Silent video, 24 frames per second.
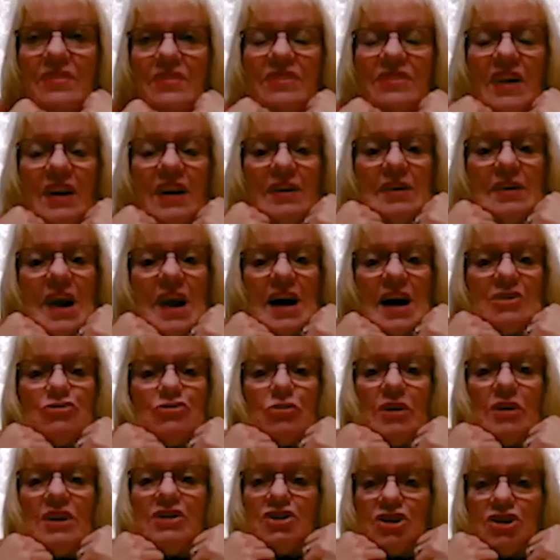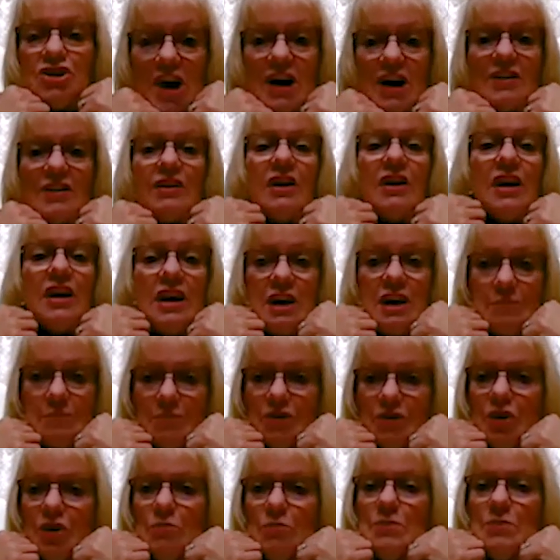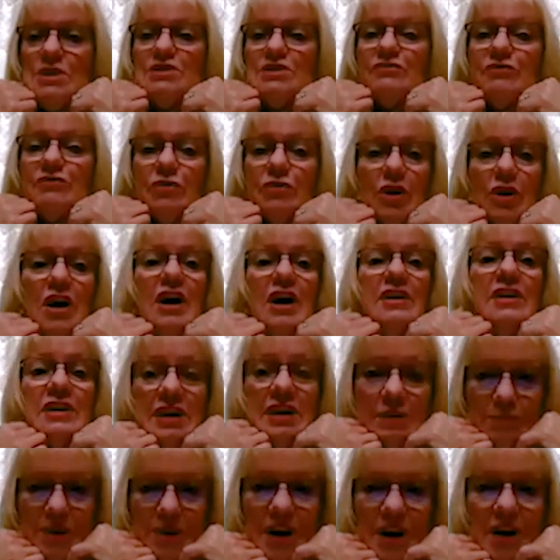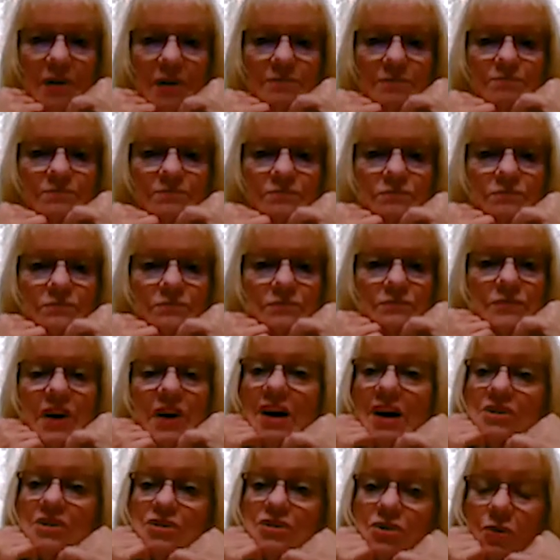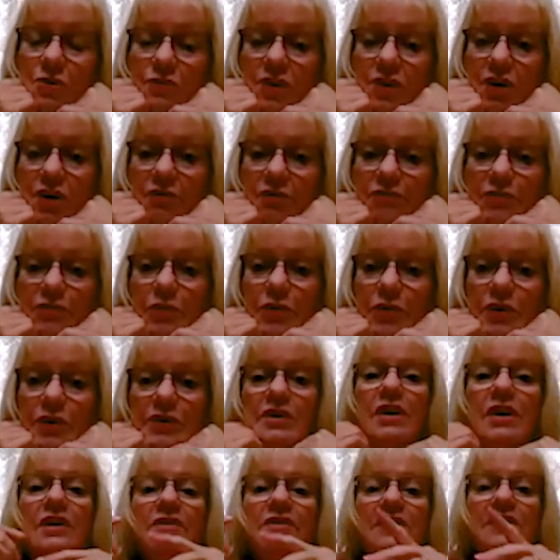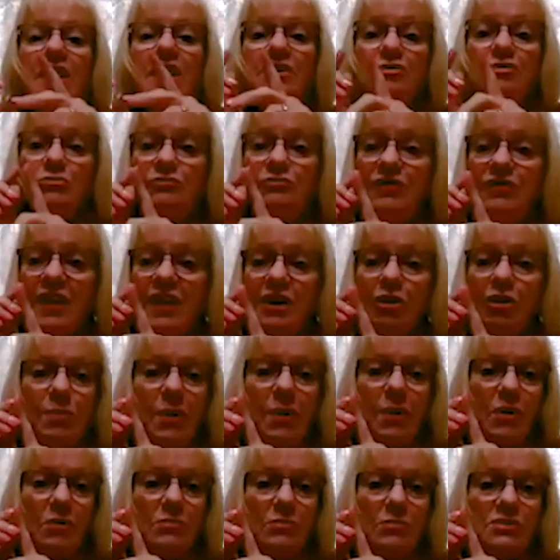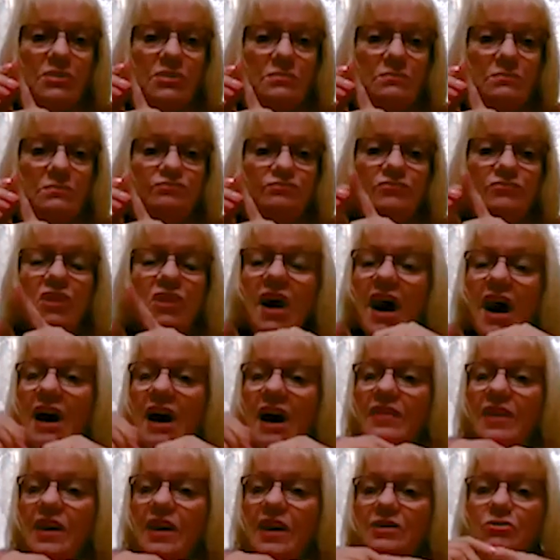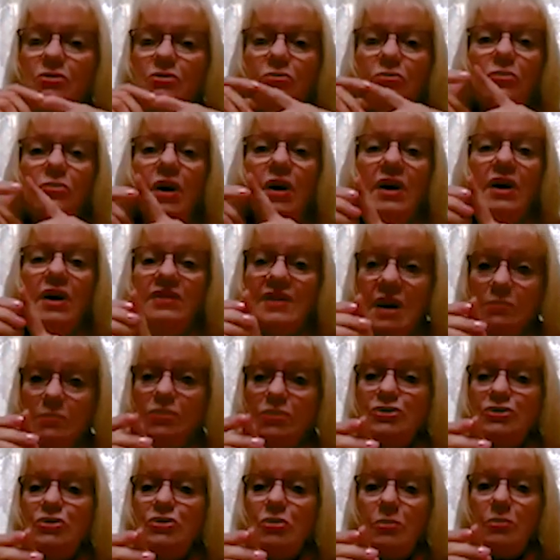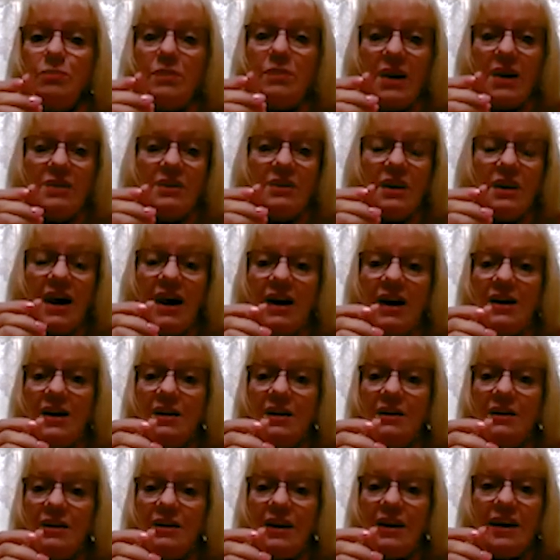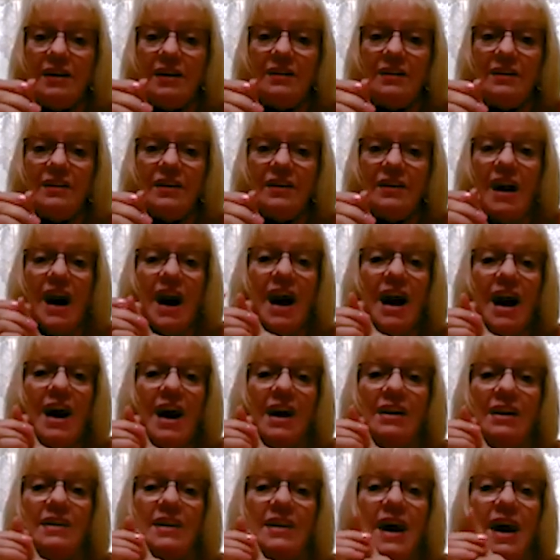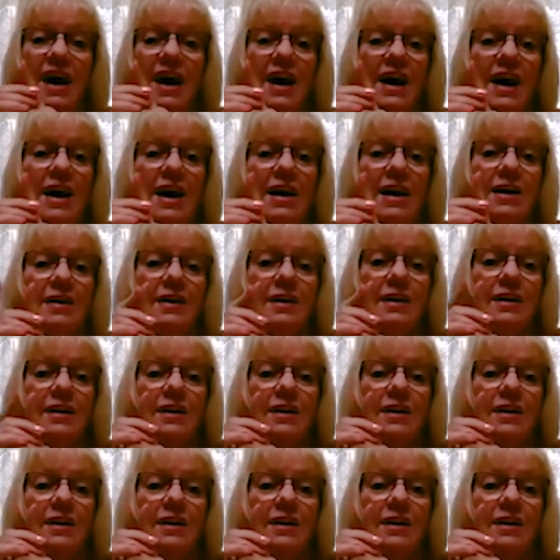they naturally check hemoglobins for anemia. And so therefore they do finger pokes, and they will do a blood lead and a